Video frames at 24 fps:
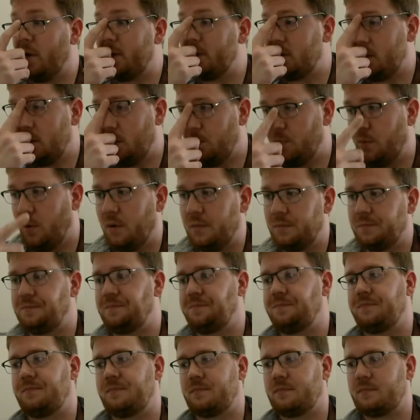Quite simple.
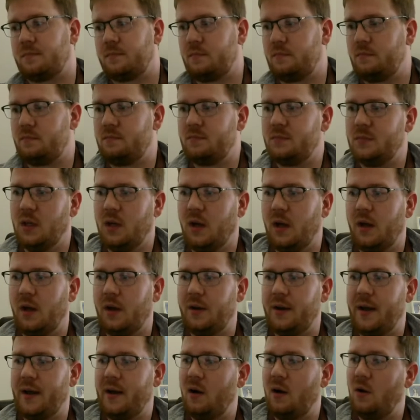
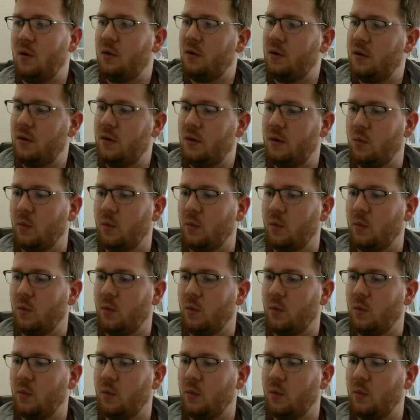Now